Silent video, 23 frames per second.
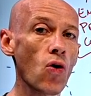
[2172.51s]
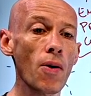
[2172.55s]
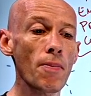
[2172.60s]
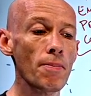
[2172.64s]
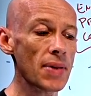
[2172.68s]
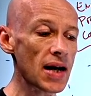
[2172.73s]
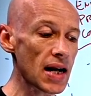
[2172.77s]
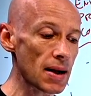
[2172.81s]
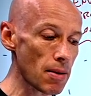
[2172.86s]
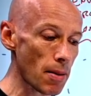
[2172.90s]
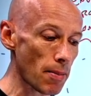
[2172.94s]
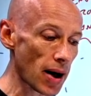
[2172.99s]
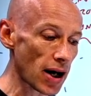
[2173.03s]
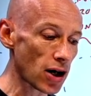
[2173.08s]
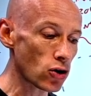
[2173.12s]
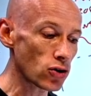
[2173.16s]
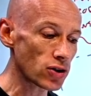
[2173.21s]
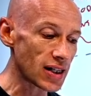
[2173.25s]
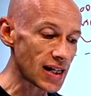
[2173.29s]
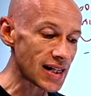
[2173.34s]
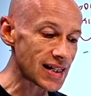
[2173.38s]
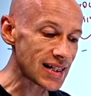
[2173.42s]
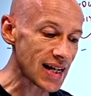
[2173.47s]
Or at minimum, I
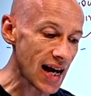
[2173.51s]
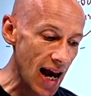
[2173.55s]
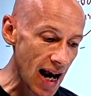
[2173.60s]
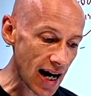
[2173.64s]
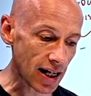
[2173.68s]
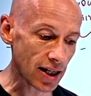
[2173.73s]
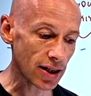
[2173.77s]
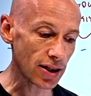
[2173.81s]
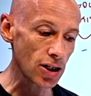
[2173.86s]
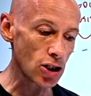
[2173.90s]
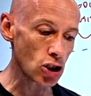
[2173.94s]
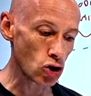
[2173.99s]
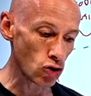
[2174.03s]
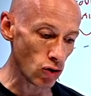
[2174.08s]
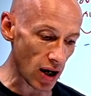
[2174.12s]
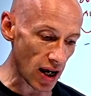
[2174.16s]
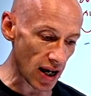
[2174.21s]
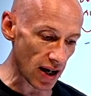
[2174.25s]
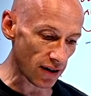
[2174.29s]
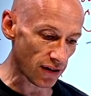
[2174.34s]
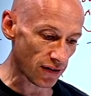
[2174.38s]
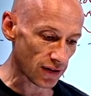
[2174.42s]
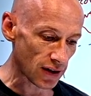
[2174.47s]
could detect the
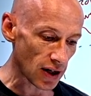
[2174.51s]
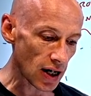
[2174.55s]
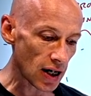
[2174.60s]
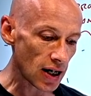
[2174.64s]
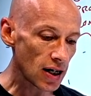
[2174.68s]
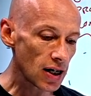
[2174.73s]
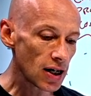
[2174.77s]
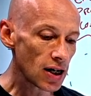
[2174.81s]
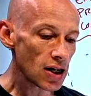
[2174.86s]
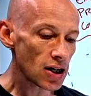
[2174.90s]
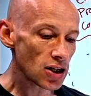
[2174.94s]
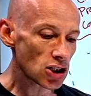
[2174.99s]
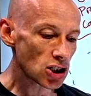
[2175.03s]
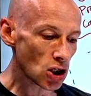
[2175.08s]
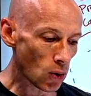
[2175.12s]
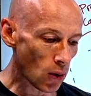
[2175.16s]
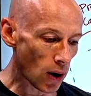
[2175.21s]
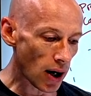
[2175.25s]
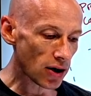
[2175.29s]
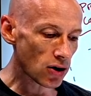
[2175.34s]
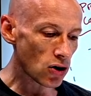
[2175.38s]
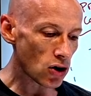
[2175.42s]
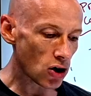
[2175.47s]
drift
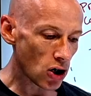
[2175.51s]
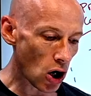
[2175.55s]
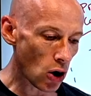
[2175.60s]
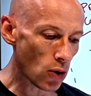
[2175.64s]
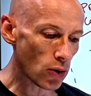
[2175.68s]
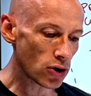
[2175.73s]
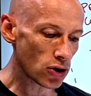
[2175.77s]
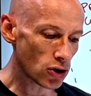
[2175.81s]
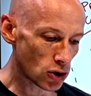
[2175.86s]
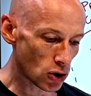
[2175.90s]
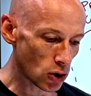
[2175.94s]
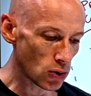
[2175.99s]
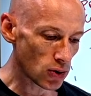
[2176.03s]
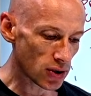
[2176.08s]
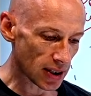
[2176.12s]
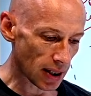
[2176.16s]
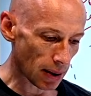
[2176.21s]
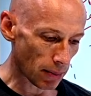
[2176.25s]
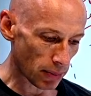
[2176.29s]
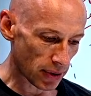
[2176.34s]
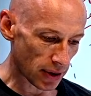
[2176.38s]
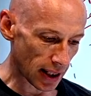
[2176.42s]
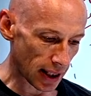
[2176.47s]
so I could go and do
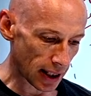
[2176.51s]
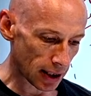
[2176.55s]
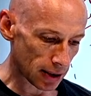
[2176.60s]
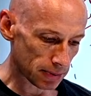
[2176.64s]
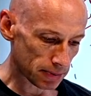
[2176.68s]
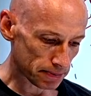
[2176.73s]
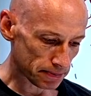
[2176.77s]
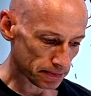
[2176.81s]
something.